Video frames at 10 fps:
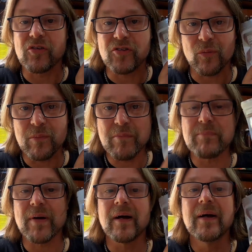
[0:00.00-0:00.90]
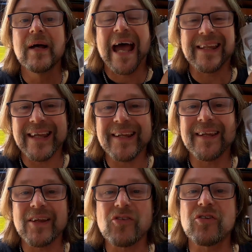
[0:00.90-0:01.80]
So remember, at the end of
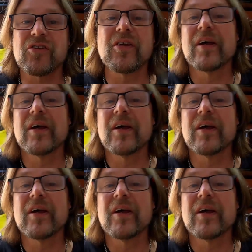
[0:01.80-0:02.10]
this is